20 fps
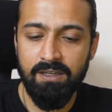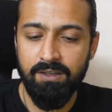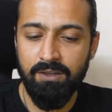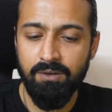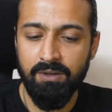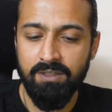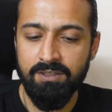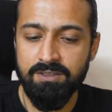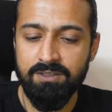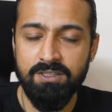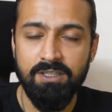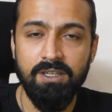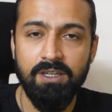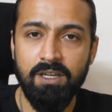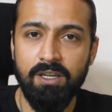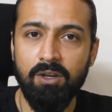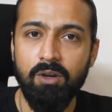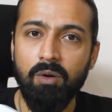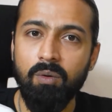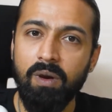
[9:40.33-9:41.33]
You can
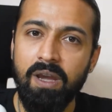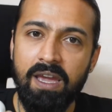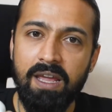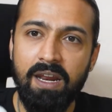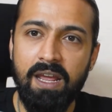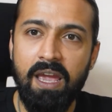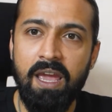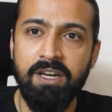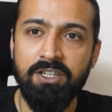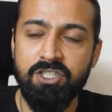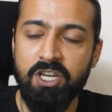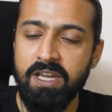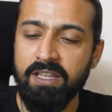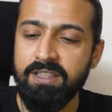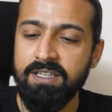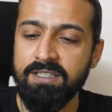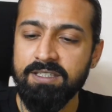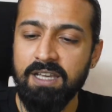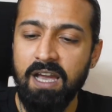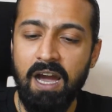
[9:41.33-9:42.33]
certainly go ahead and check
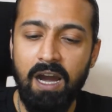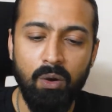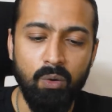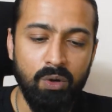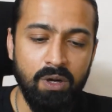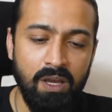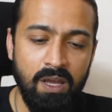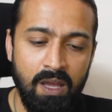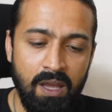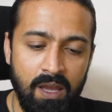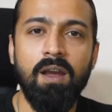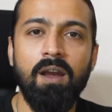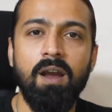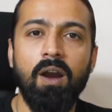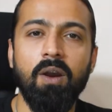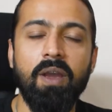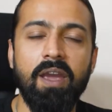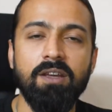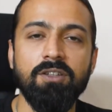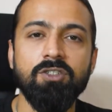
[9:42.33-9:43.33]
these out.
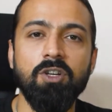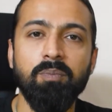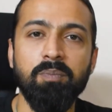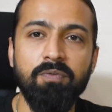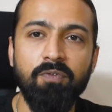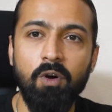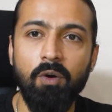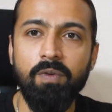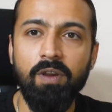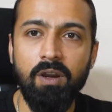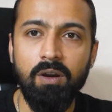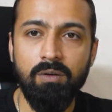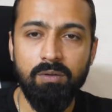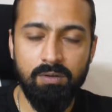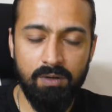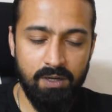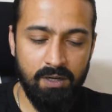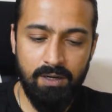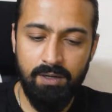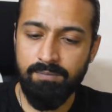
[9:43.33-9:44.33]
Okay, so before we
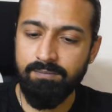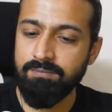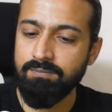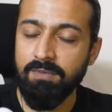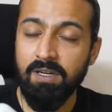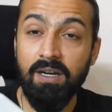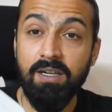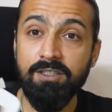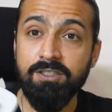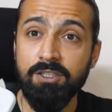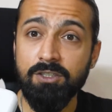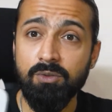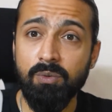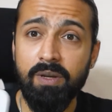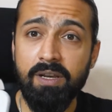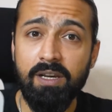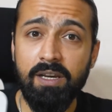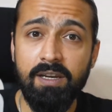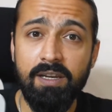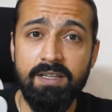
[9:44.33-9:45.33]
go, I'll just
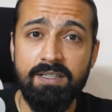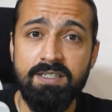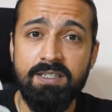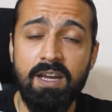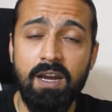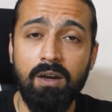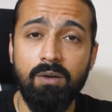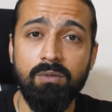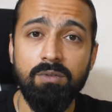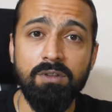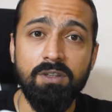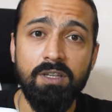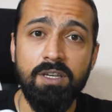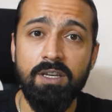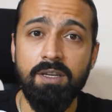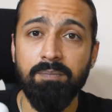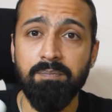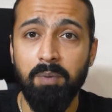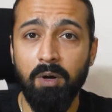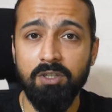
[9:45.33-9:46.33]
quickly list down
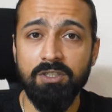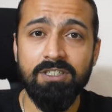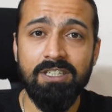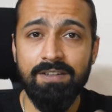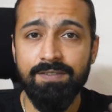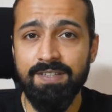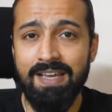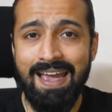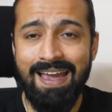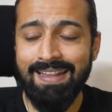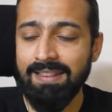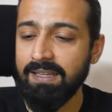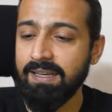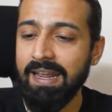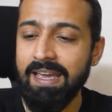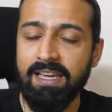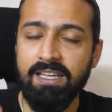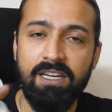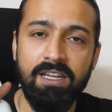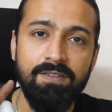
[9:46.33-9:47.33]
the positives and the
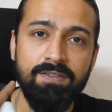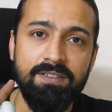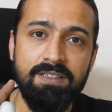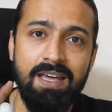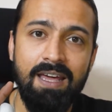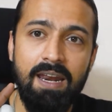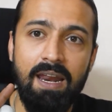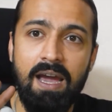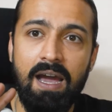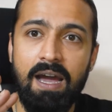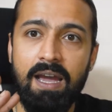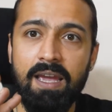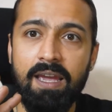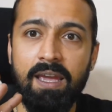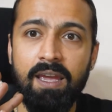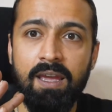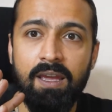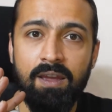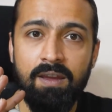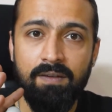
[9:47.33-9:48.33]
negatives that
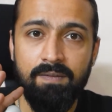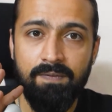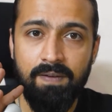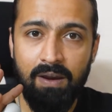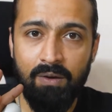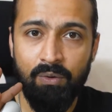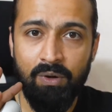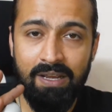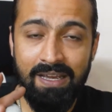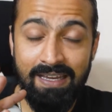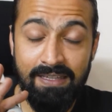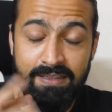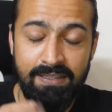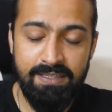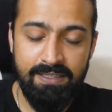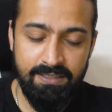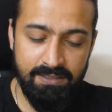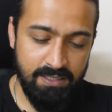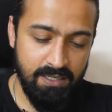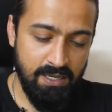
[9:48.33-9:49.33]
I found in
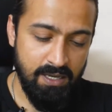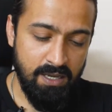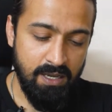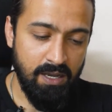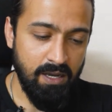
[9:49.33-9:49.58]
these.